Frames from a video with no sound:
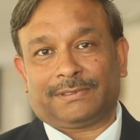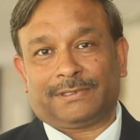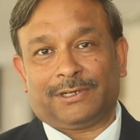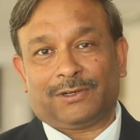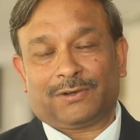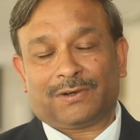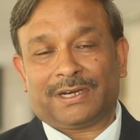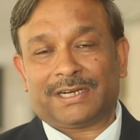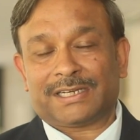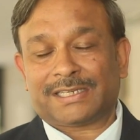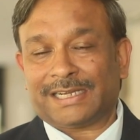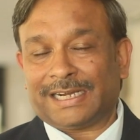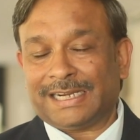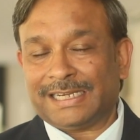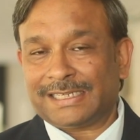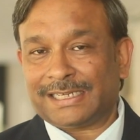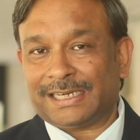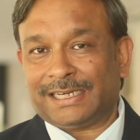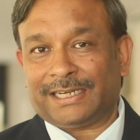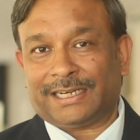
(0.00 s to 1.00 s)
nuclear
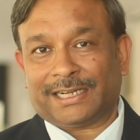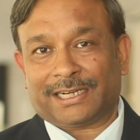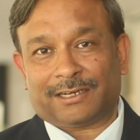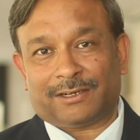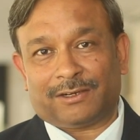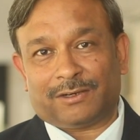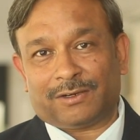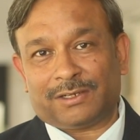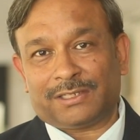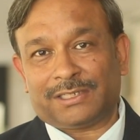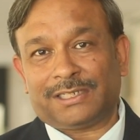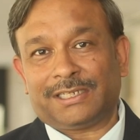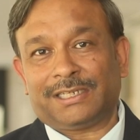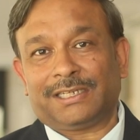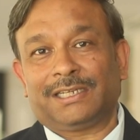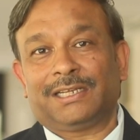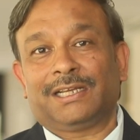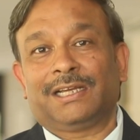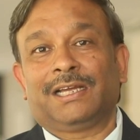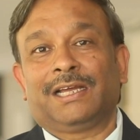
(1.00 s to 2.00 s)
science and
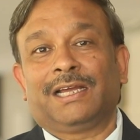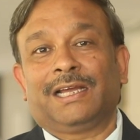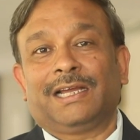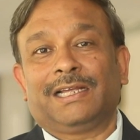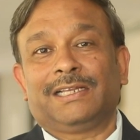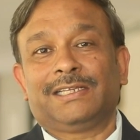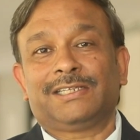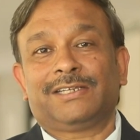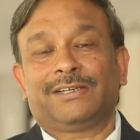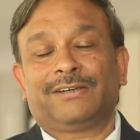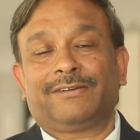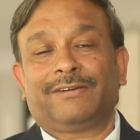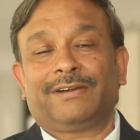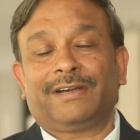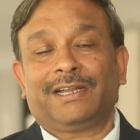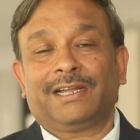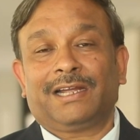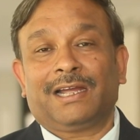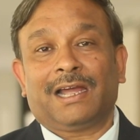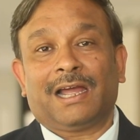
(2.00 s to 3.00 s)
technology
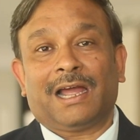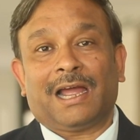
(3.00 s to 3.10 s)
engineering,